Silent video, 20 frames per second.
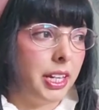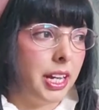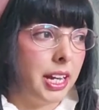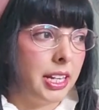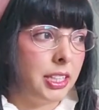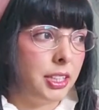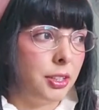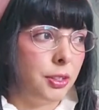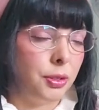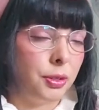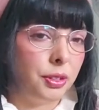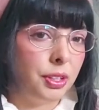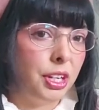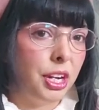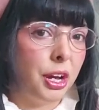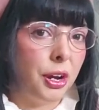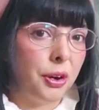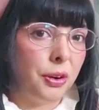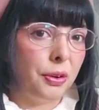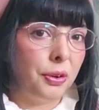I don't
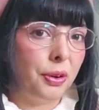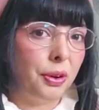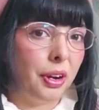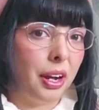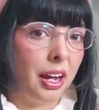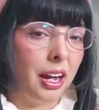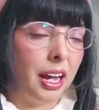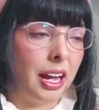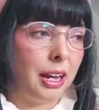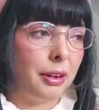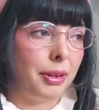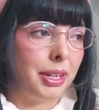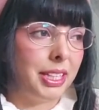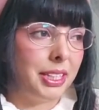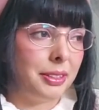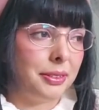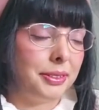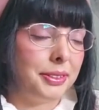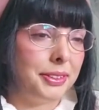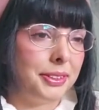know how I
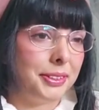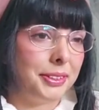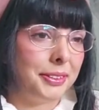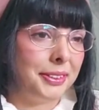used to do